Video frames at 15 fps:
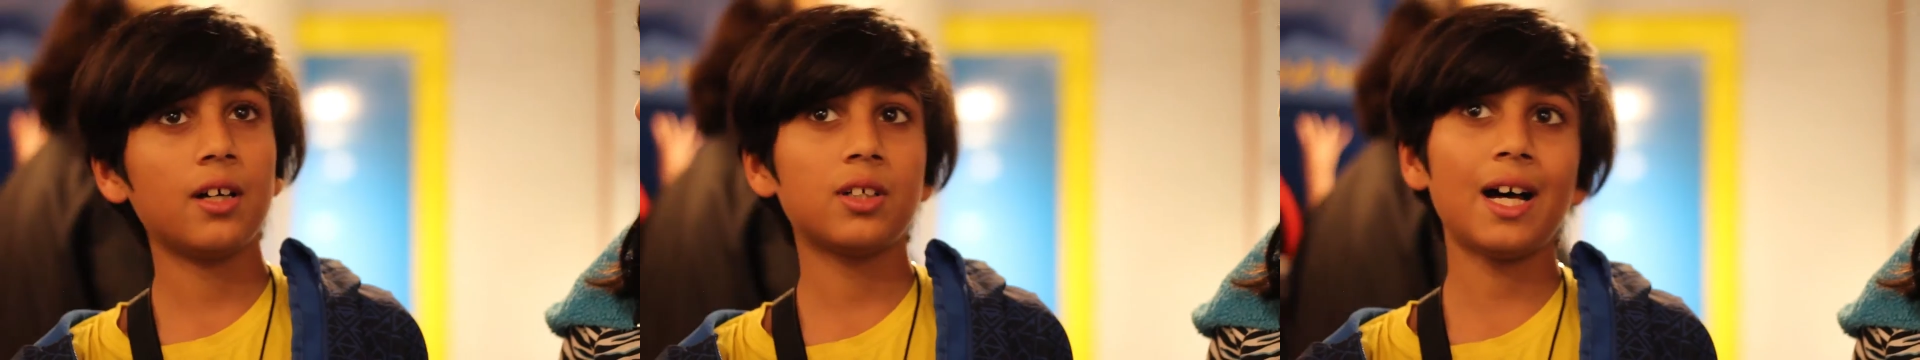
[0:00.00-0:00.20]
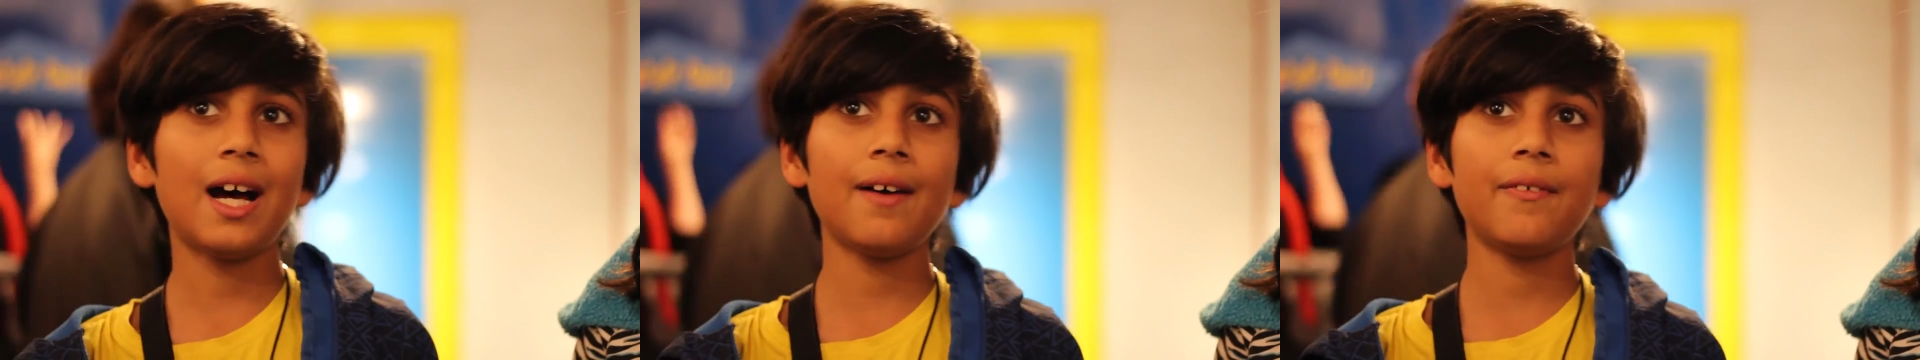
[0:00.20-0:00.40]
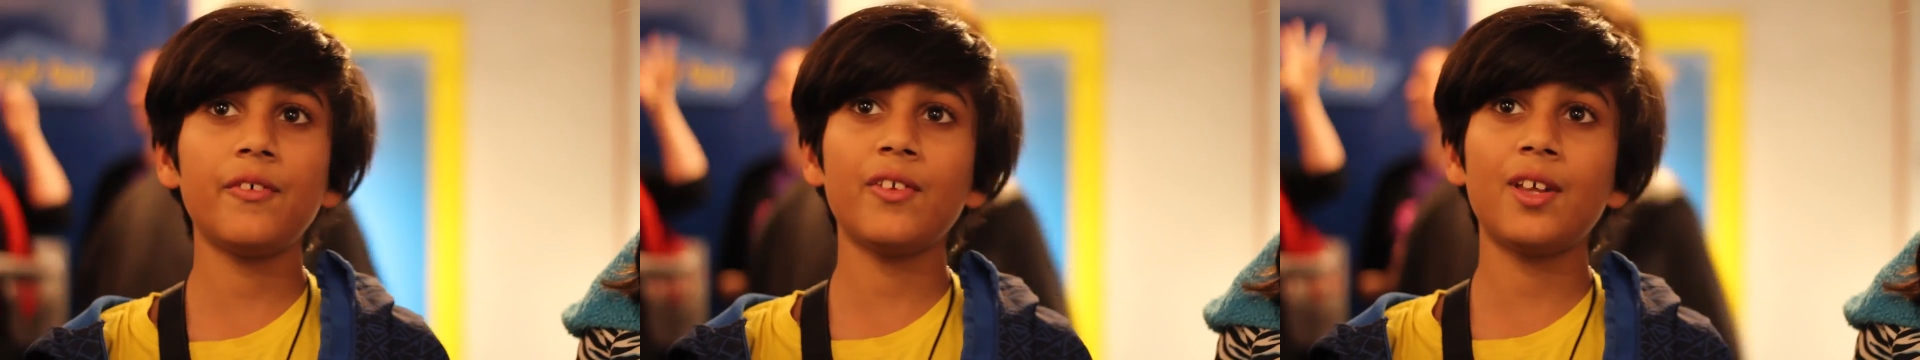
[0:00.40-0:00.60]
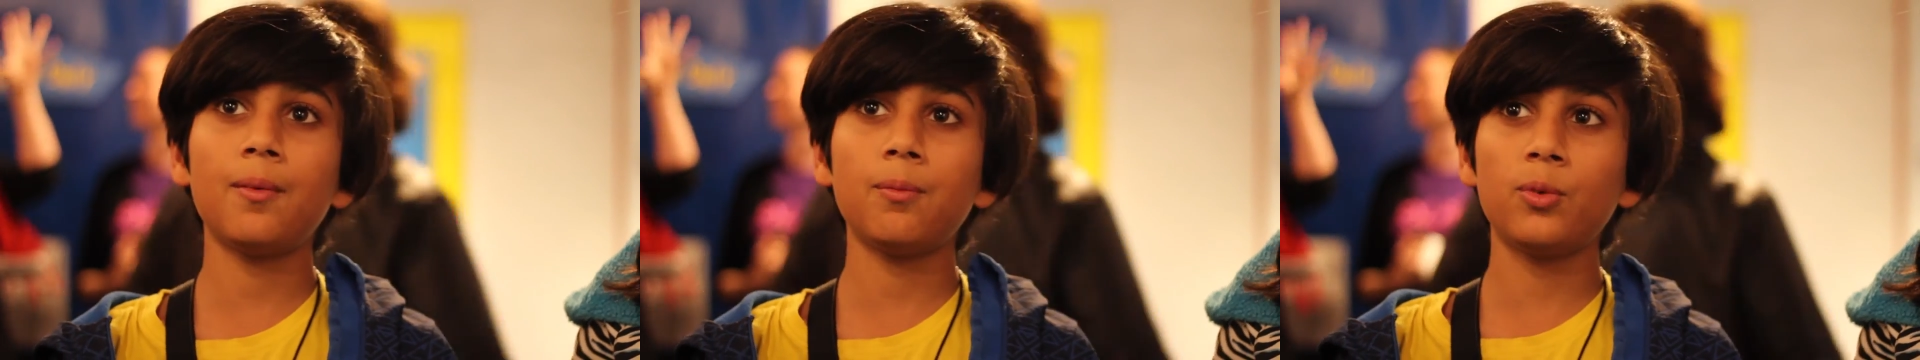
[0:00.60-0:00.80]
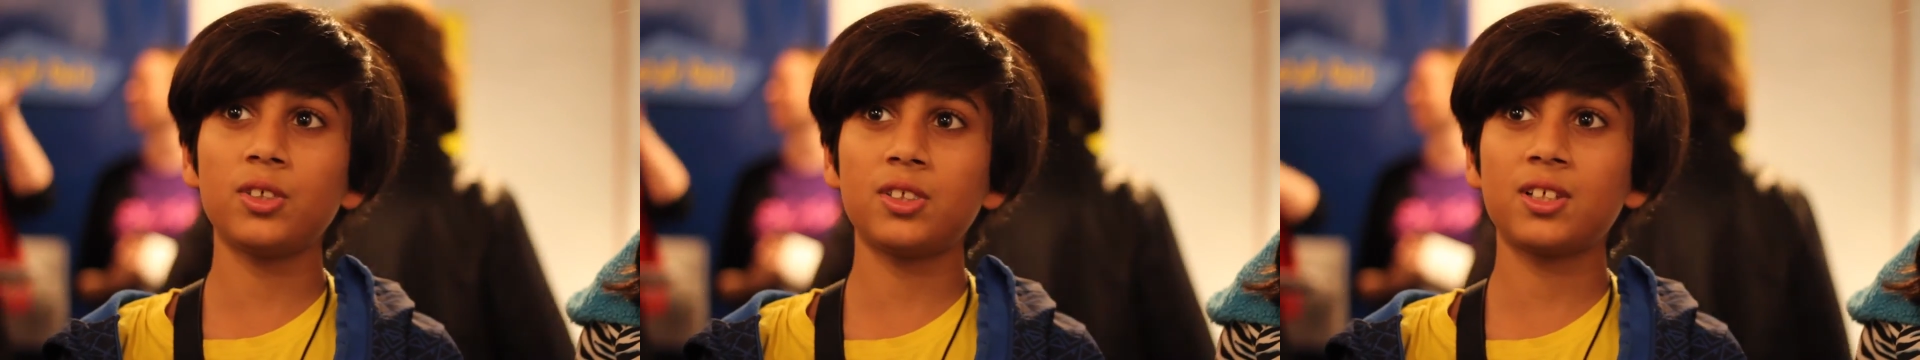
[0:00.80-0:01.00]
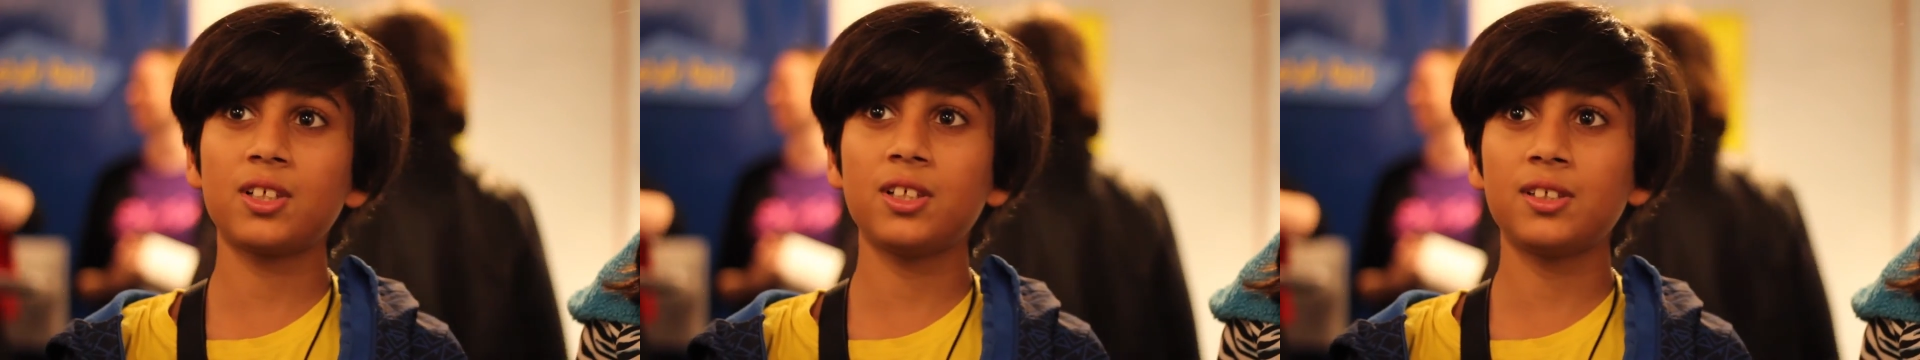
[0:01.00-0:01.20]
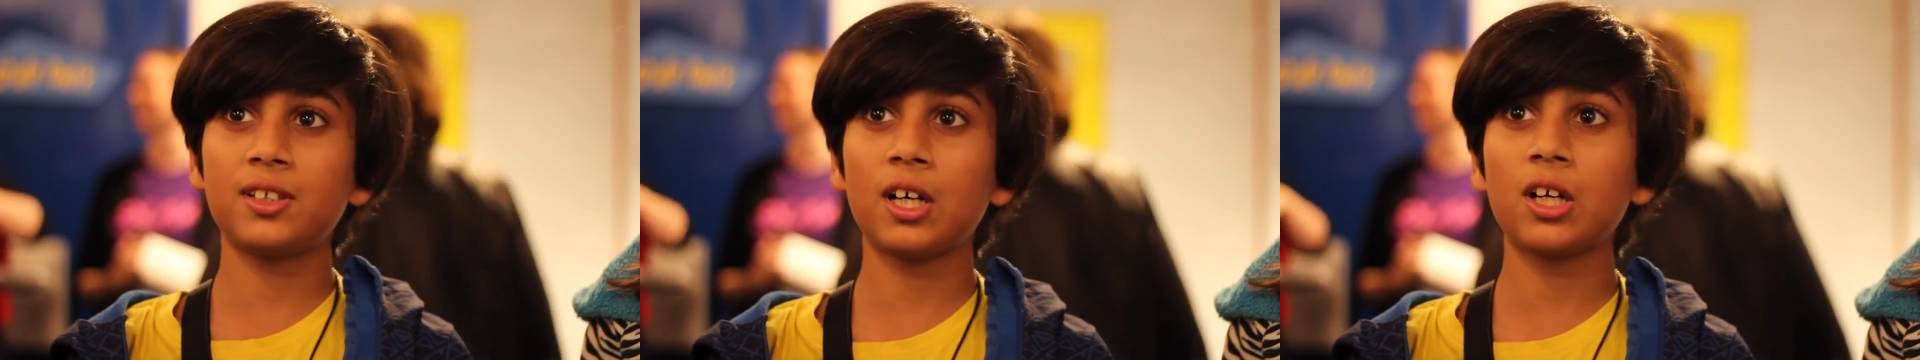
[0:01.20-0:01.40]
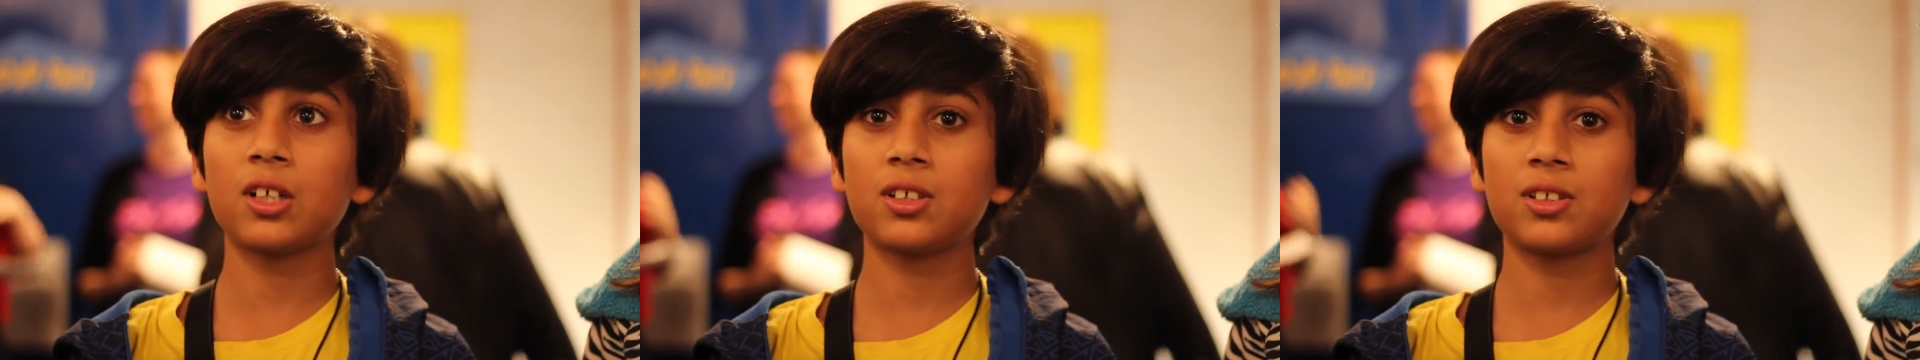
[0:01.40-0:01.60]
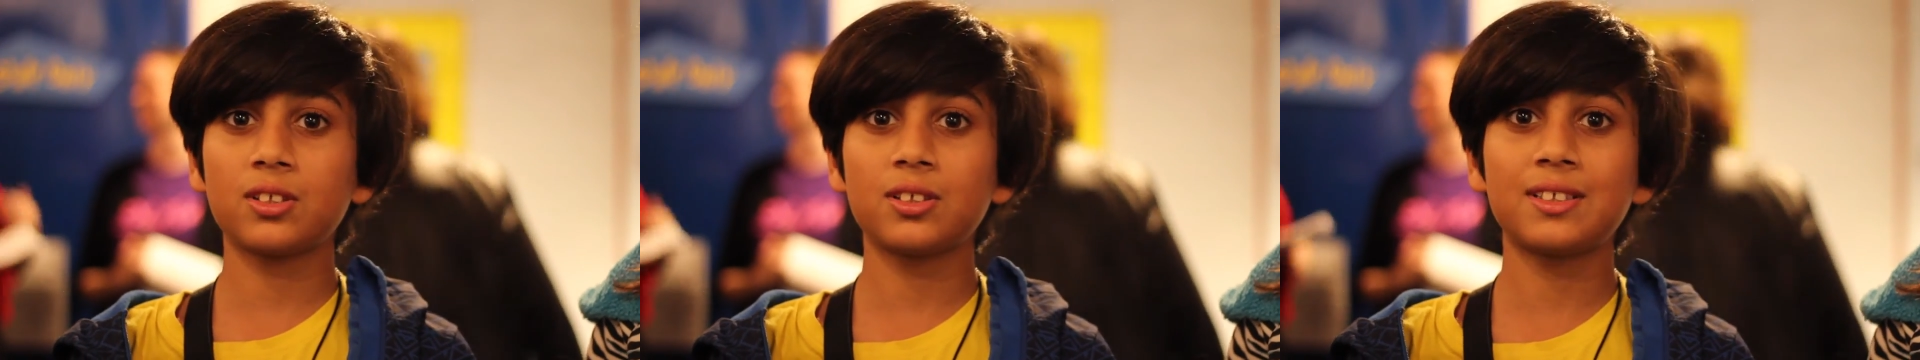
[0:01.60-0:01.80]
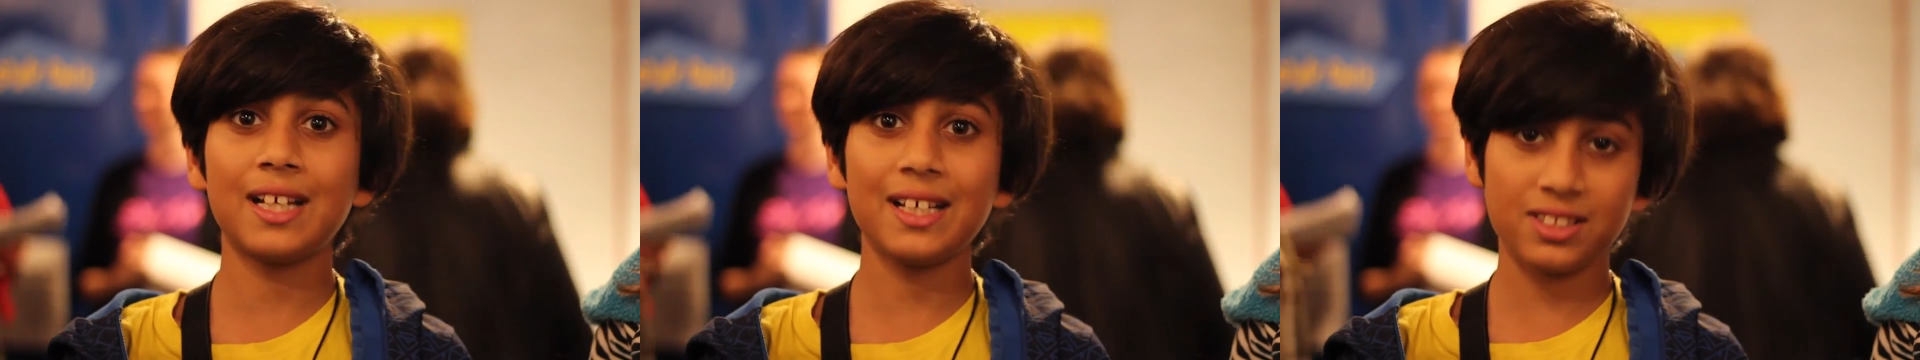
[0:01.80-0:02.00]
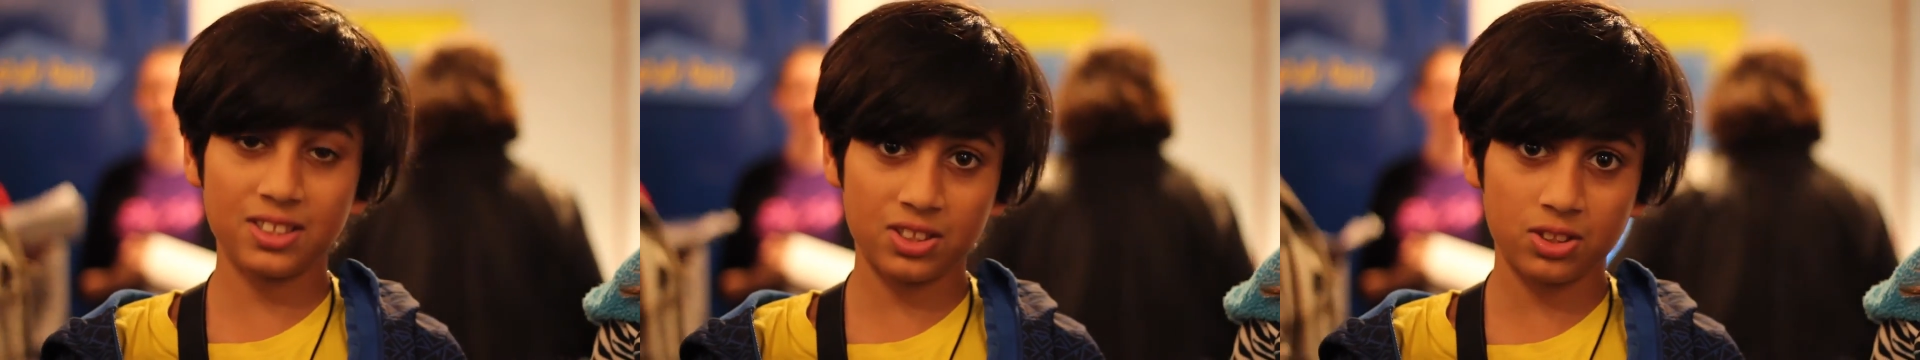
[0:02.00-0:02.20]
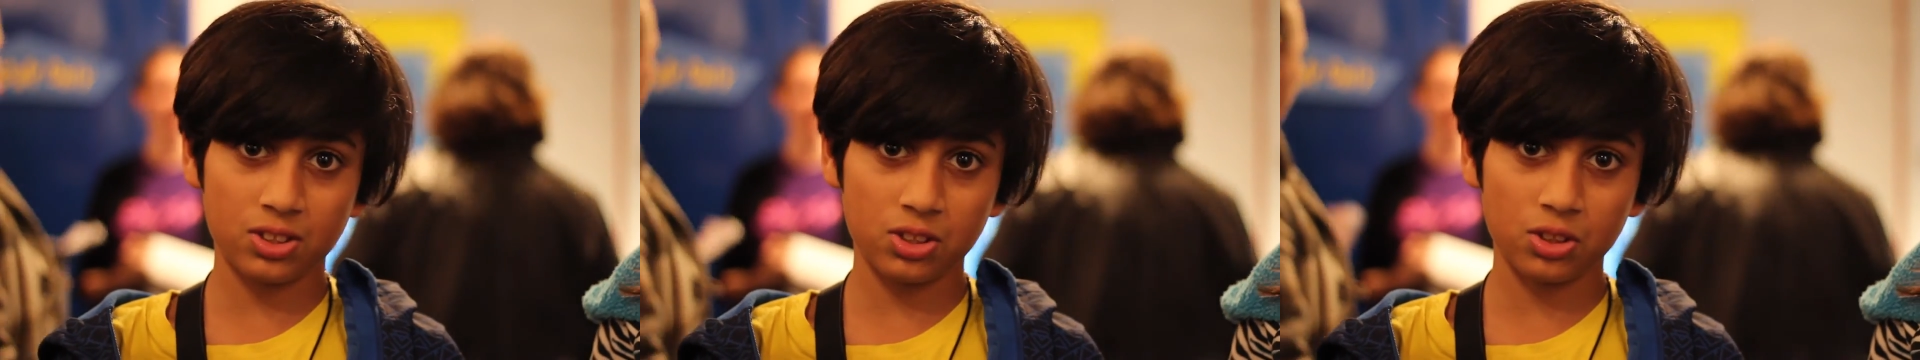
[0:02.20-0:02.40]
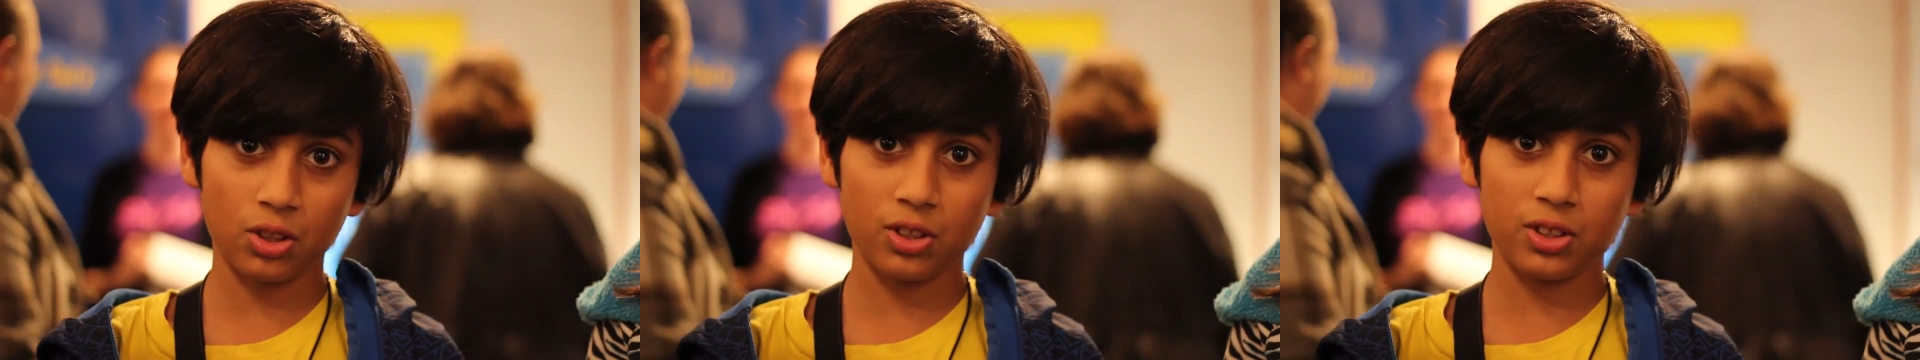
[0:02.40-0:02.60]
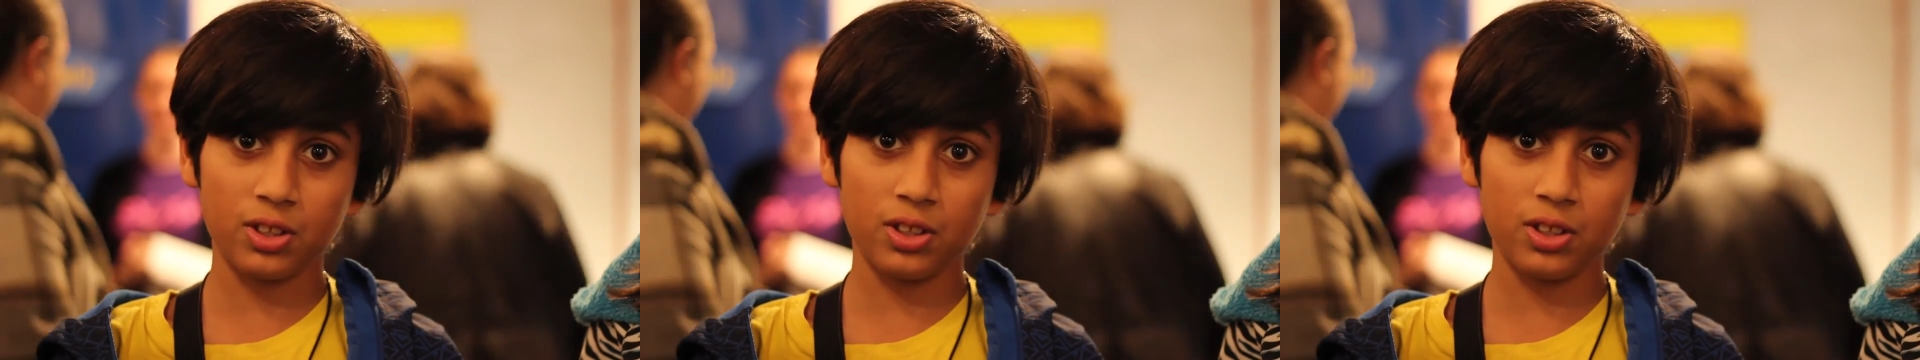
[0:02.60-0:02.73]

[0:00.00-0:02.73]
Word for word: Half of them want to conduct tests on